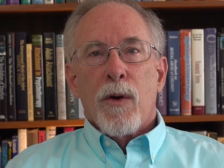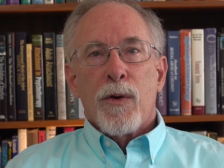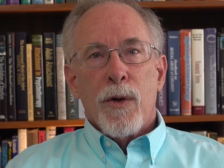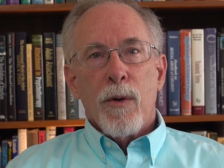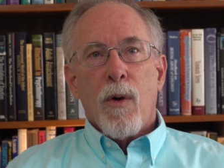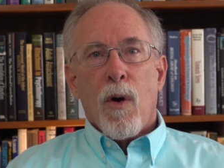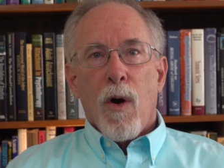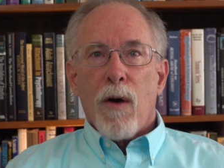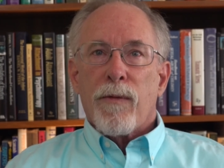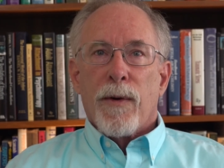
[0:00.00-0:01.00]
Too
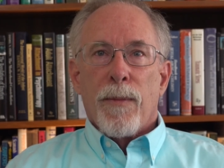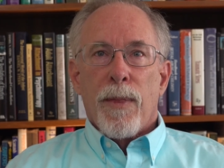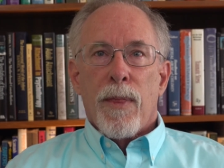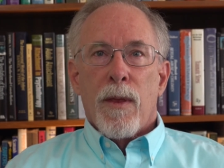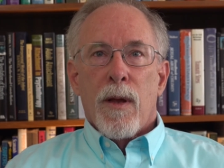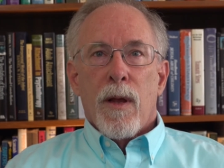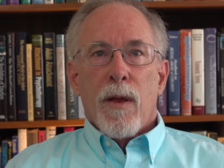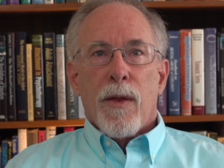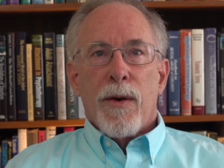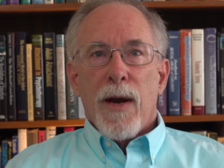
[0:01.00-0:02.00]
often,
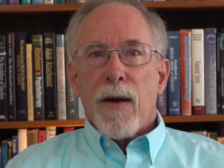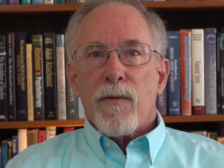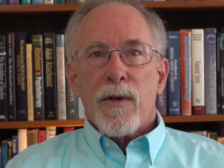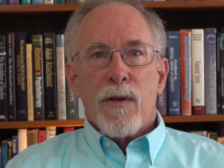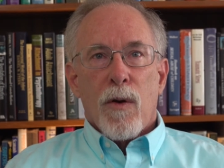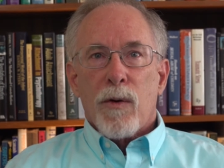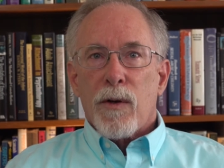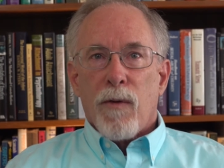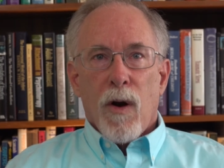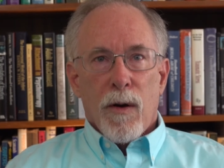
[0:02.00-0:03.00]
the net result
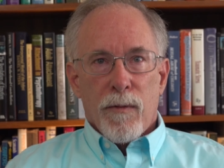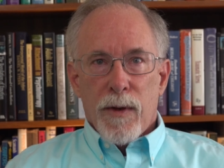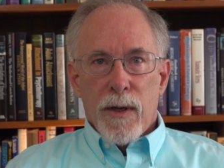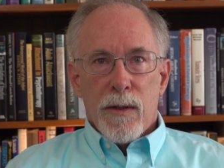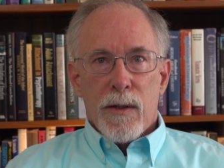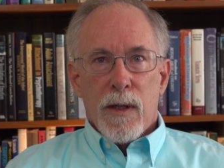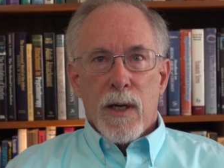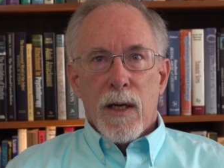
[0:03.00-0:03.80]
of all of this